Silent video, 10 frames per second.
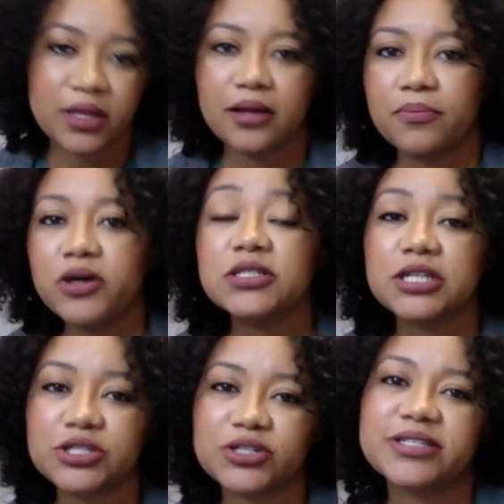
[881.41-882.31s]
most
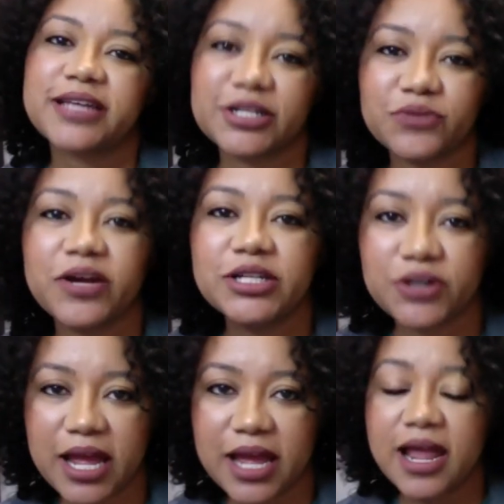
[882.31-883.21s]
teachers say to raise your
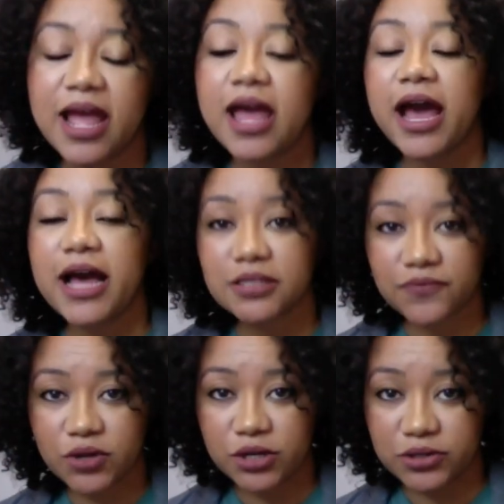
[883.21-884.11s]
hand, ask if
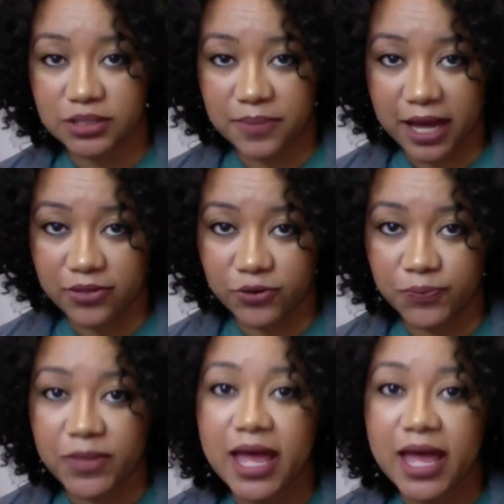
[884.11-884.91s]
you can use the bathroom,